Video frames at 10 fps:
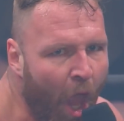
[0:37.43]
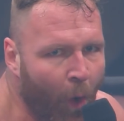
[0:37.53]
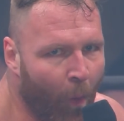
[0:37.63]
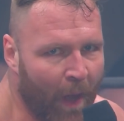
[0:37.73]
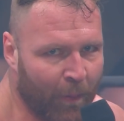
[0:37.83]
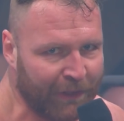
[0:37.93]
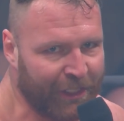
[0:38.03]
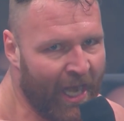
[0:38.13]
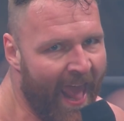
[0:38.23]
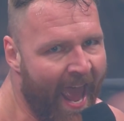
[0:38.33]
what was going
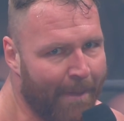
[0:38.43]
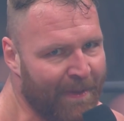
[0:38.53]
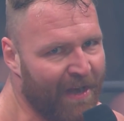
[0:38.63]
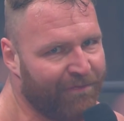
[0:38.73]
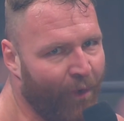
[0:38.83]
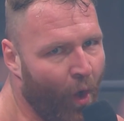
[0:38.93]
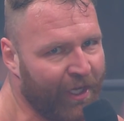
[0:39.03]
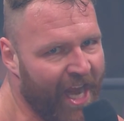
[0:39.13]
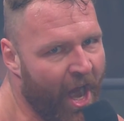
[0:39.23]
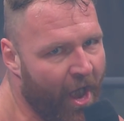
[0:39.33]
to happen at Full
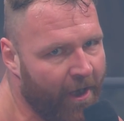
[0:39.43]
Gear,